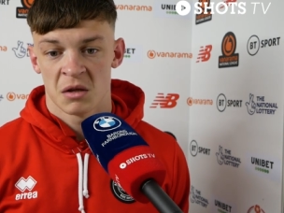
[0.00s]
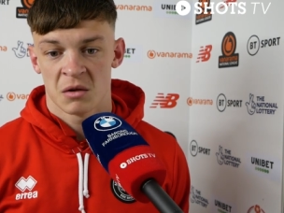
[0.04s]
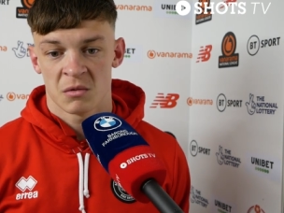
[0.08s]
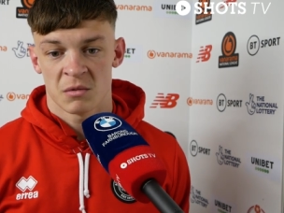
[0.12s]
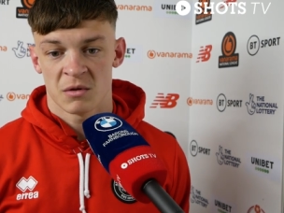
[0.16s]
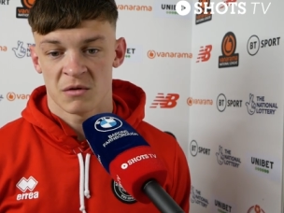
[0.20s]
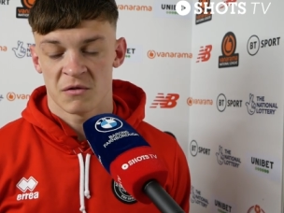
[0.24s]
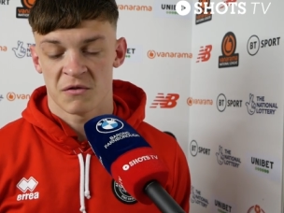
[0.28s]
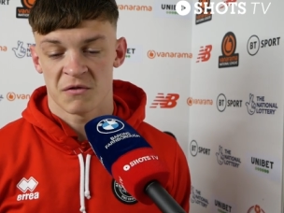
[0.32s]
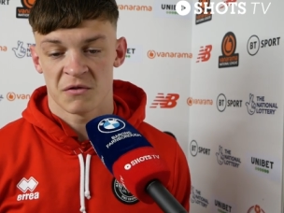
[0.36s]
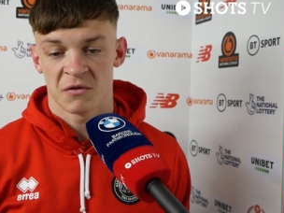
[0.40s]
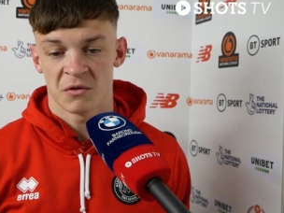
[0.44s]

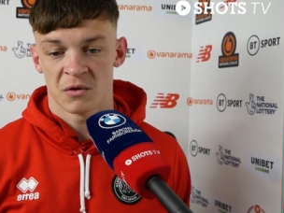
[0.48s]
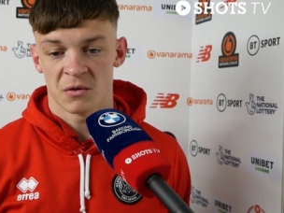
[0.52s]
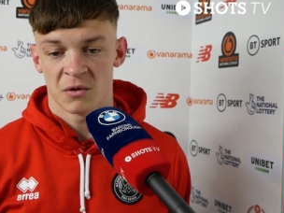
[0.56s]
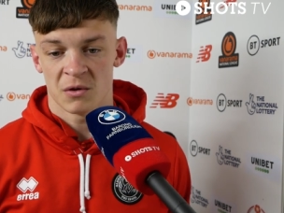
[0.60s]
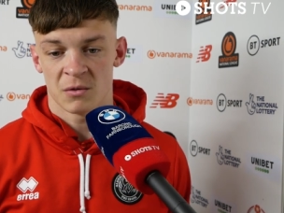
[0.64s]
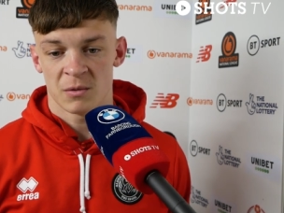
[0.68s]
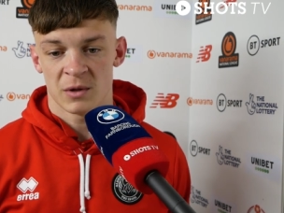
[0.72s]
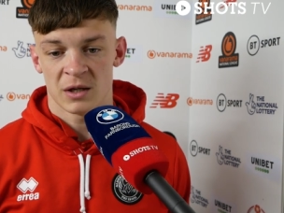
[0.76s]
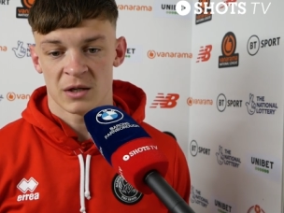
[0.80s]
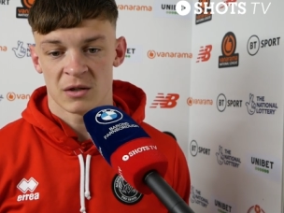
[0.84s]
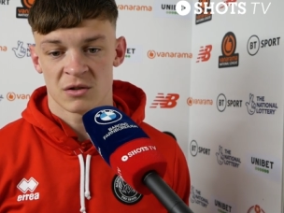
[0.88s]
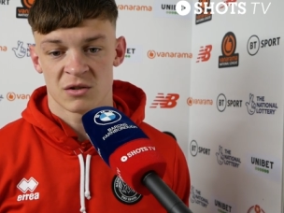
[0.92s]
we thought
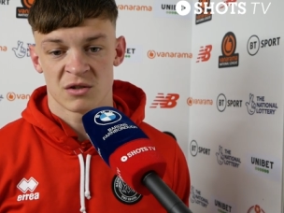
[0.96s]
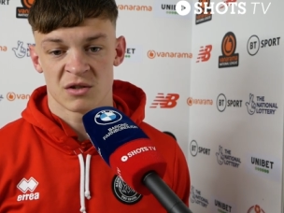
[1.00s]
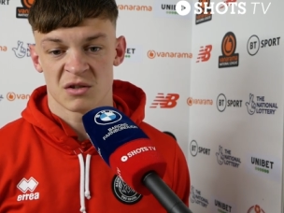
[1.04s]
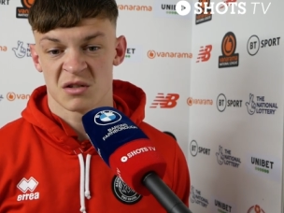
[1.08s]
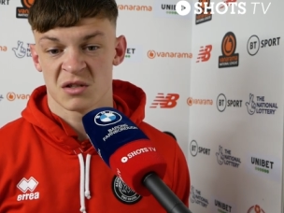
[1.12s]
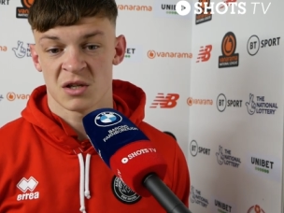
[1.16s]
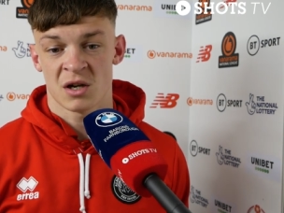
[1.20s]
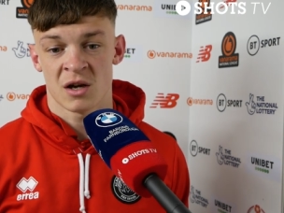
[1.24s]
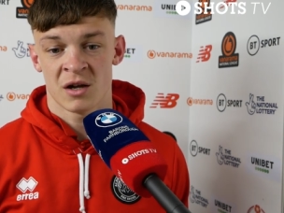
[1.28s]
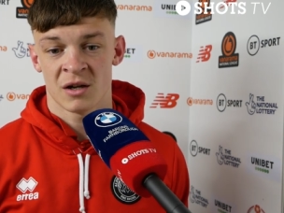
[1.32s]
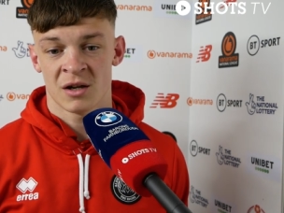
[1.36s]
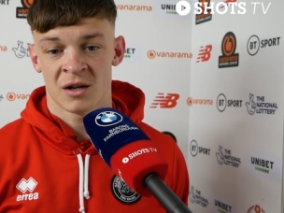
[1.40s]
that we could
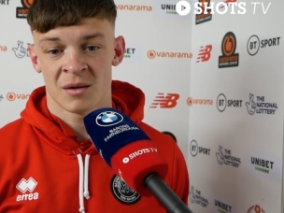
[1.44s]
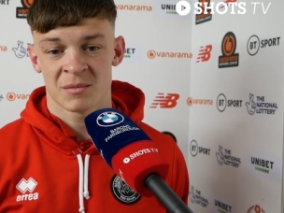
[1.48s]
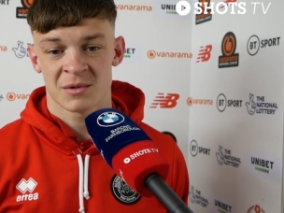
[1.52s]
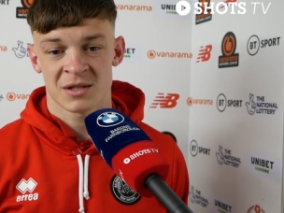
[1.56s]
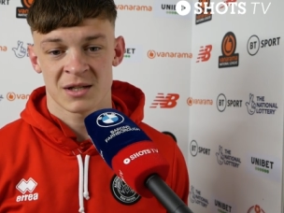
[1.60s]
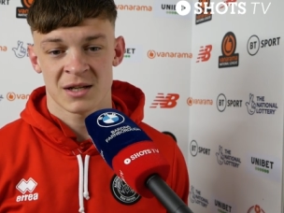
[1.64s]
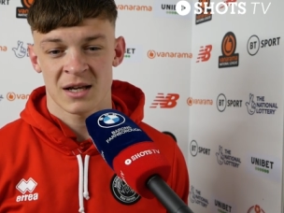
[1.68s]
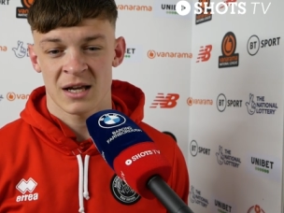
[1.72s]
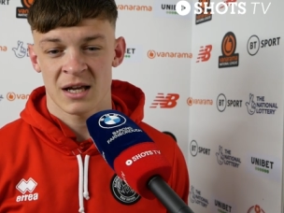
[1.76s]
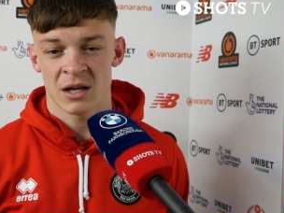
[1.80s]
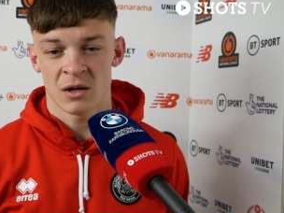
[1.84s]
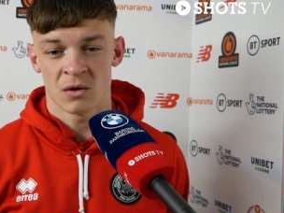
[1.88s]
just turn up
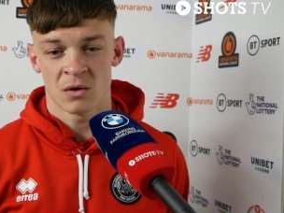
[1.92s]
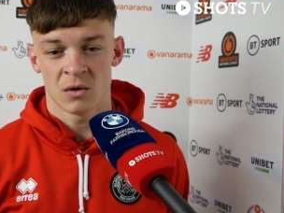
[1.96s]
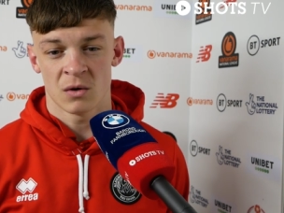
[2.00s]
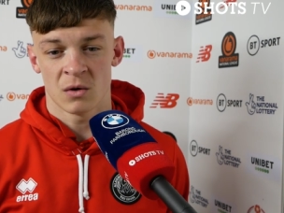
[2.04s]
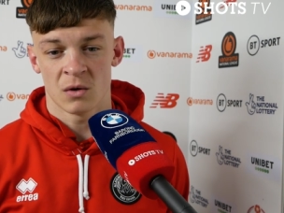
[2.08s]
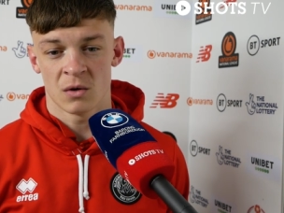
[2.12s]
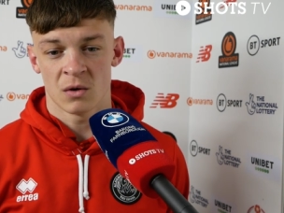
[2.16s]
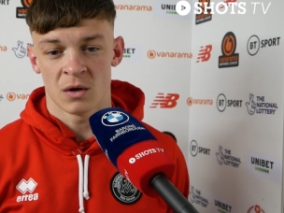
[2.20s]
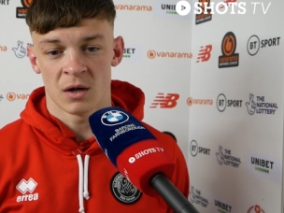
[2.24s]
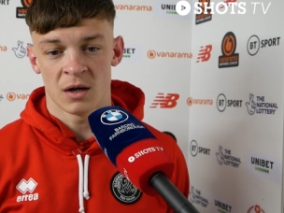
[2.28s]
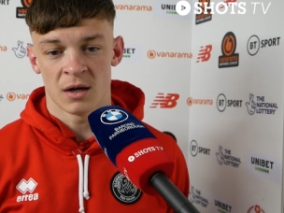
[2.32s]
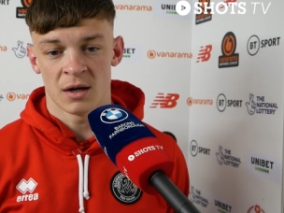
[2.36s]
today,
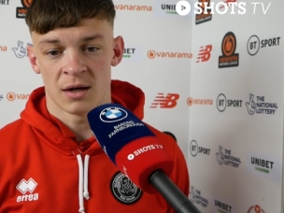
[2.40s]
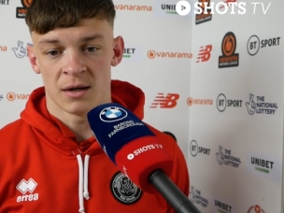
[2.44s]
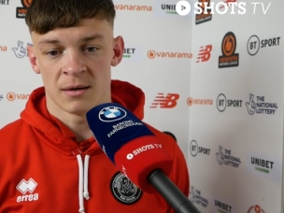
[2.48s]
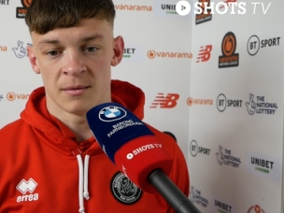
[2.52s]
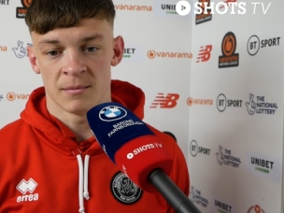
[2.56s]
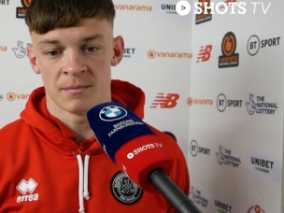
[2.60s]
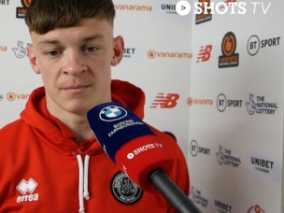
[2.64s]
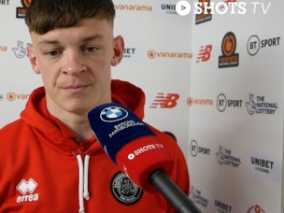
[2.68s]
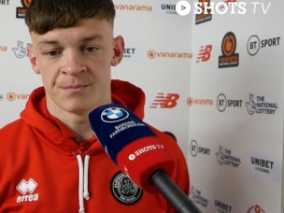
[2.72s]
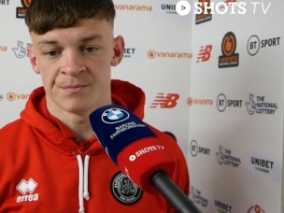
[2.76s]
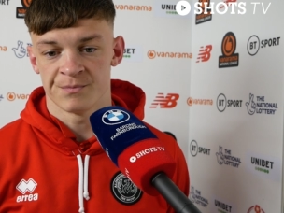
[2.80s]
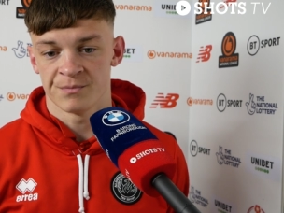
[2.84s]
or
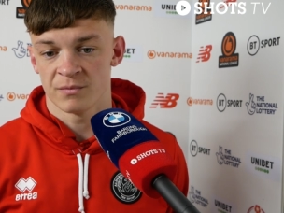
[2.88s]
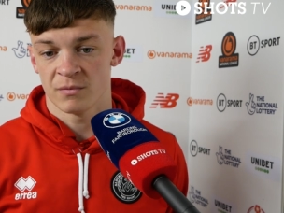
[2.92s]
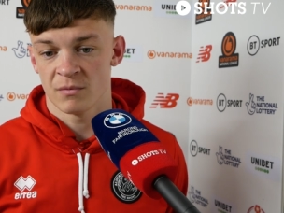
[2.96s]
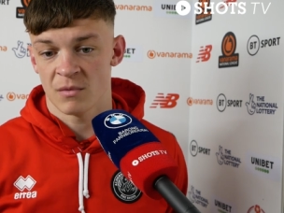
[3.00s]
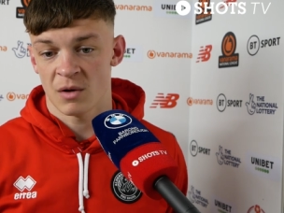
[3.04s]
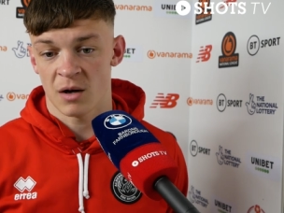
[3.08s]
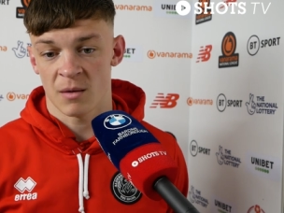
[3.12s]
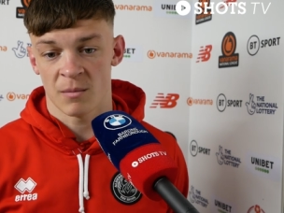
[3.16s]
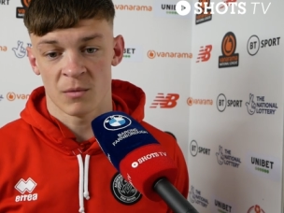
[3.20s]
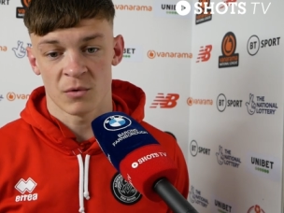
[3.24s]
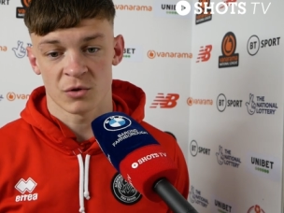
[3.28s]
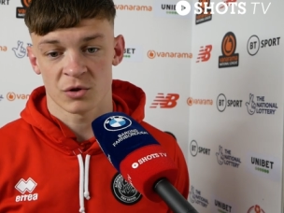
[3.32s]
um,
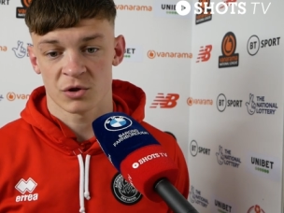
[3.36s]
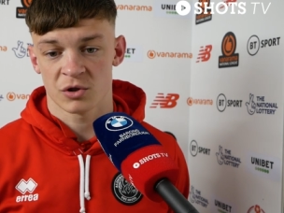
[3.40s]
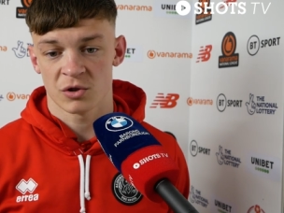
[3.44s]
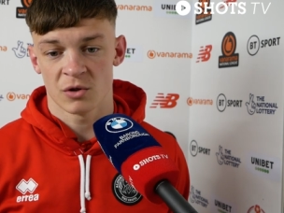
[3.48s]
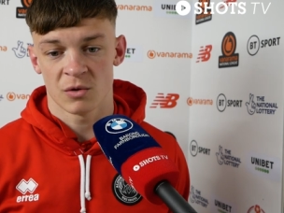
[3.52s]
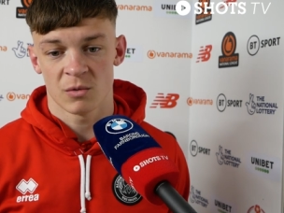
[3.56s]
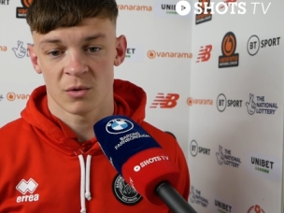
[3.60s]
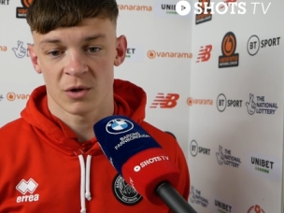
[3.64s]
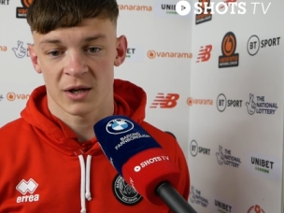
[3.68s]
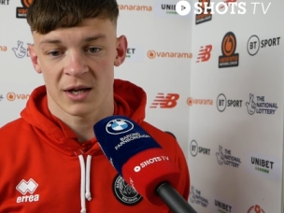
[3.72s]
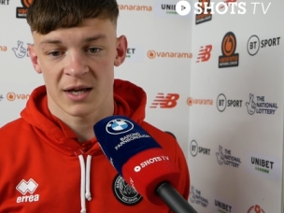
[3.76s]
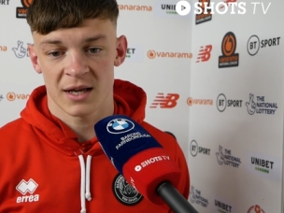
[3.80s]
I'm not
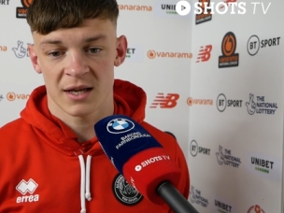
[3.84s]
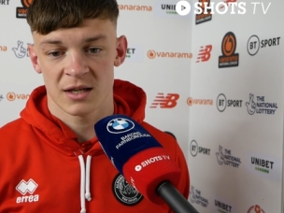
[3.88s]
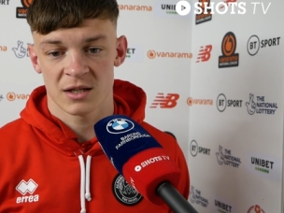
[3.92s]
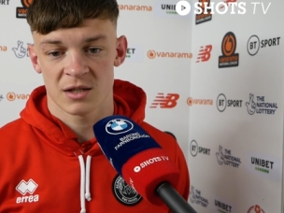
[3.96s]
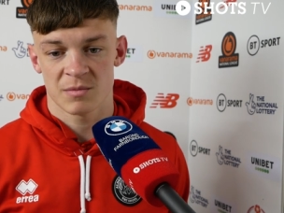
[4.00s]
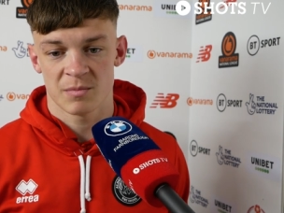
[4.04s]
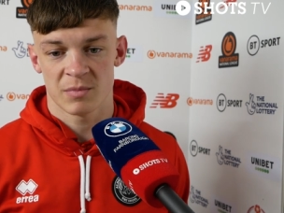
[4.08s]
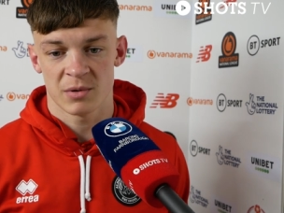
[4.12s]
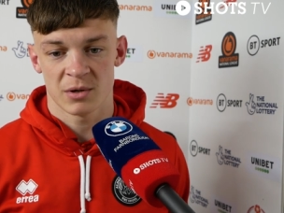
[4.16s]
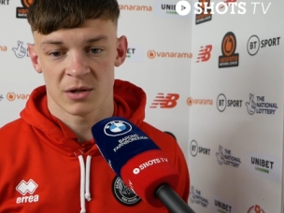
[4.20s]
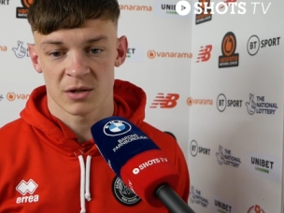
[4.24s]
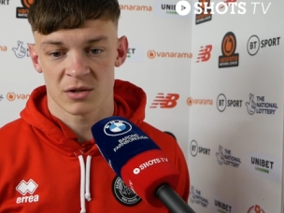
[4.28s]
sure what it
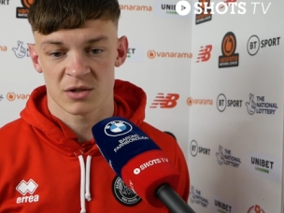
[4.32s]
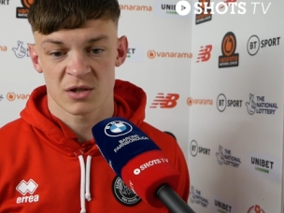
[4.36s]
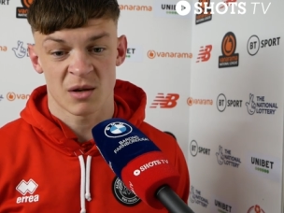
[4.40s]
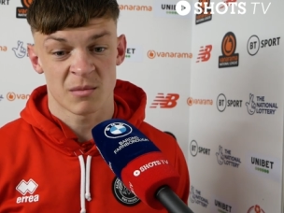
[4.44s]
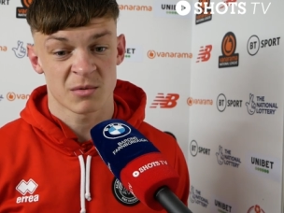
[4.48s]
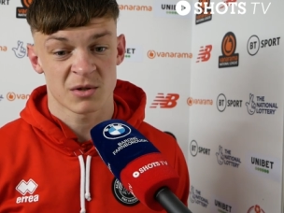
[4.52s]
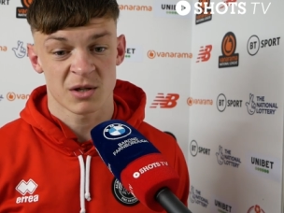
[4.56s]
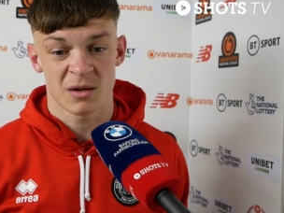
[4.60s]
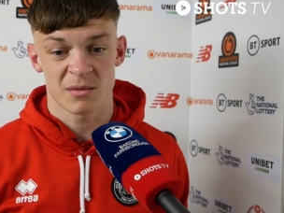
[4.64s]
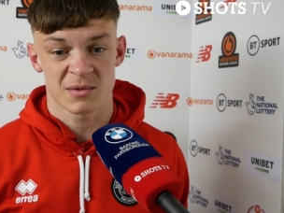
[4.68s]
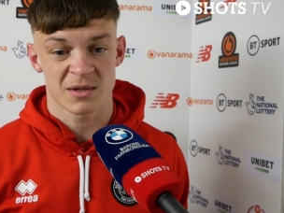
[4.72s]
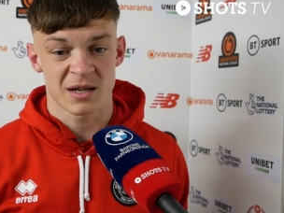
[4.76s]
is, but
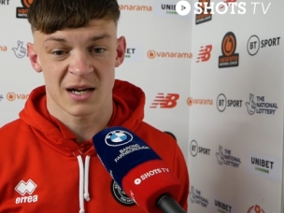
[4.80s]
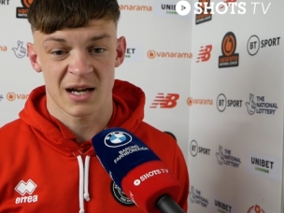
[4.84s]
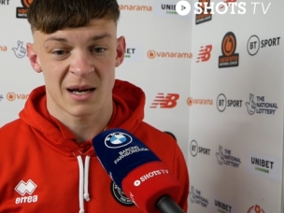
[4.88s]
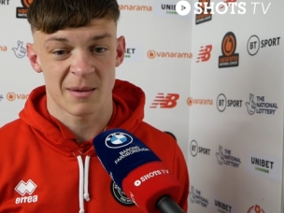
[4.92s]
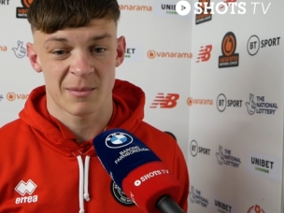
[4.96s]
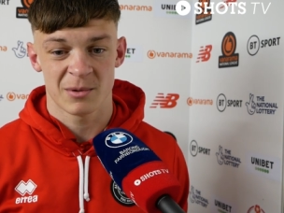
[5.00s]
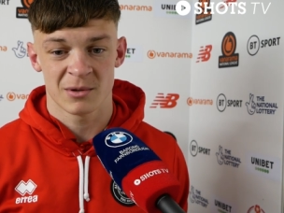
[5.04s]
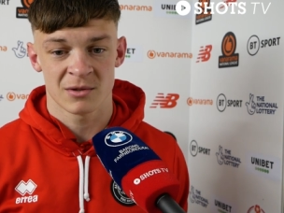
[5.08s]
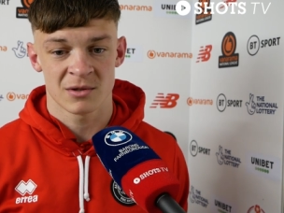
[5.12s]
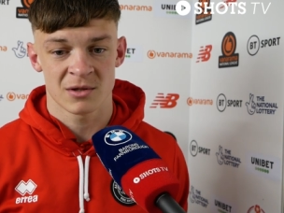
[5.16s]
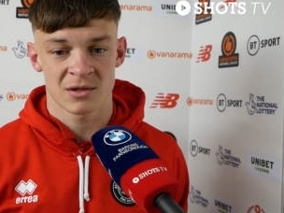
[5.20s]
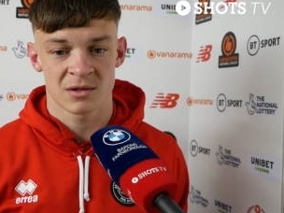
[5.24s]
sometimes that
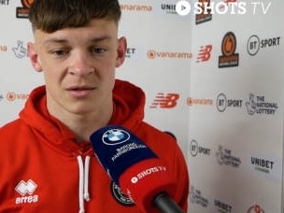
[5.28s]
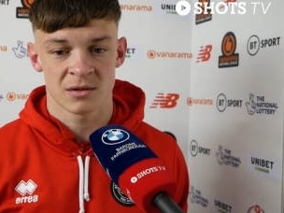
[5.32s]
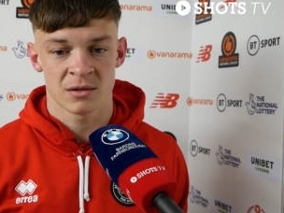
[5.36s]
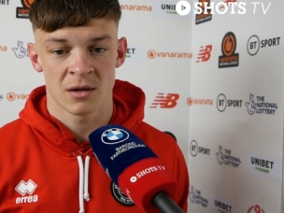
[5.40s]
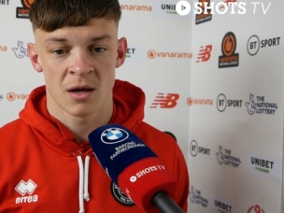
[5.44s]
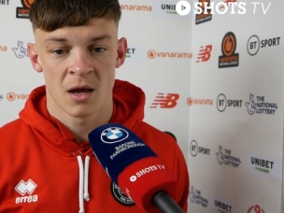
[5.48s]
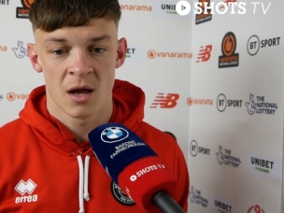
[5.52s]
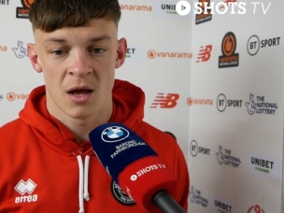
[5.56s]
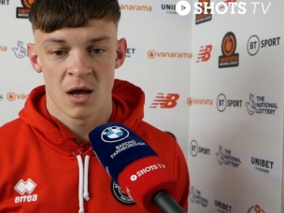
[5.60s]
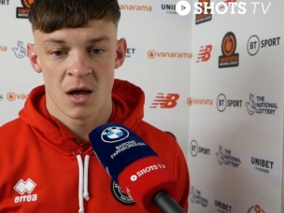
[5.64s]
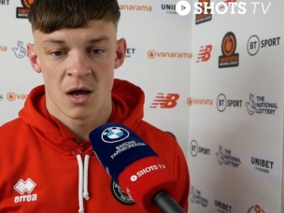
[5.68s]
happens, and